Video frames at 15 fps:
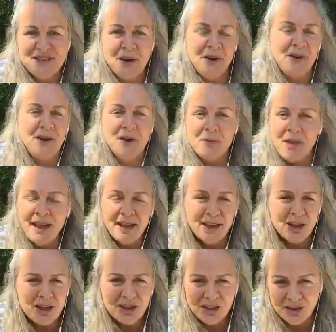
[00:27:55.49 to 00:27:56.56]
are going to make a
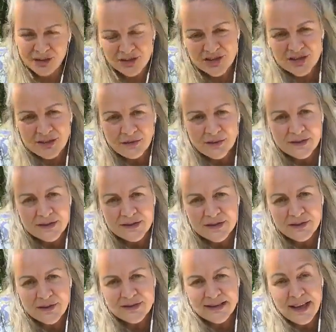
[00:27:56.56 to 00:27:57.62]
huge difference to
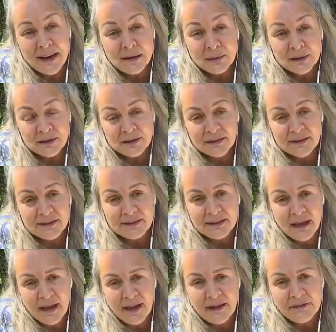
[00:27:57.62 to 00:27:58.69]
those animals'
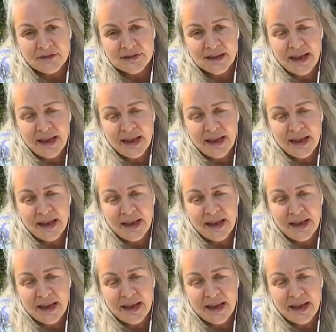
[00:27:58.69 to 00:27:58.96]
lives.